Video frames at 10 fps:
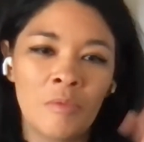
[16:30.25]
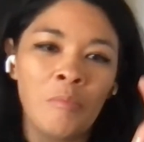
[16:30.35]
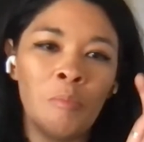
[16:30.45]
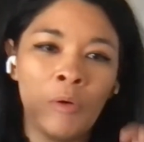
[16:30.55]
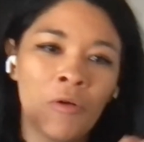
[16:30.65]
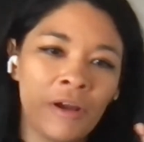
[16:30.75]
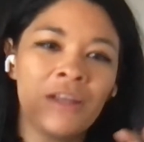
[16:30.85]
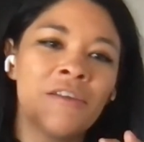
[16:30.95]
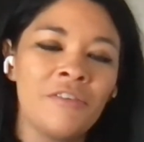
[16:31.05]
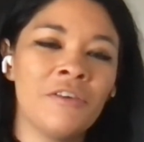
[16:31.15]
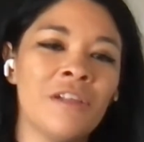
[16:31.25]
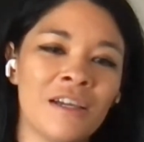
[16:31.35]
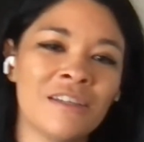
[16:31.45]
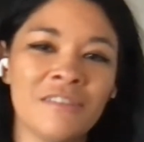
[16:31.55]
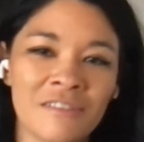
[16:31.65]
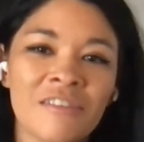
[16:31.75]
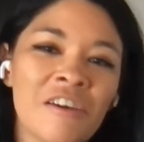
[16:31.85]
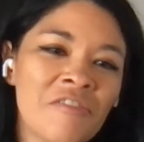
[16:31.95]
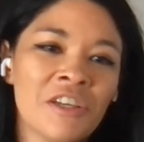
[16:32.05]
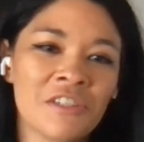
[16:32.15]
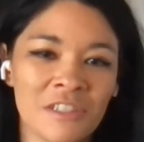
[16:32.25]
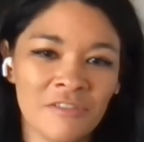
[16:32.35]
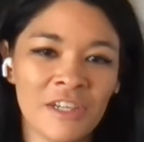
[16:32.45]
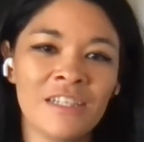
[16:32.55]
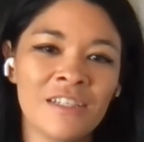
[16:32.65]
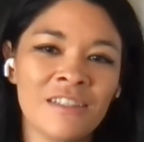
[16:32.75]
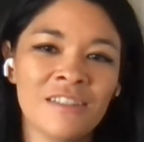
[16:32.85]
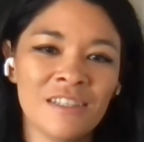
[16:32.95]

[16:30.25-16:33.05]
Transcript: boring if you're like a fiction reader.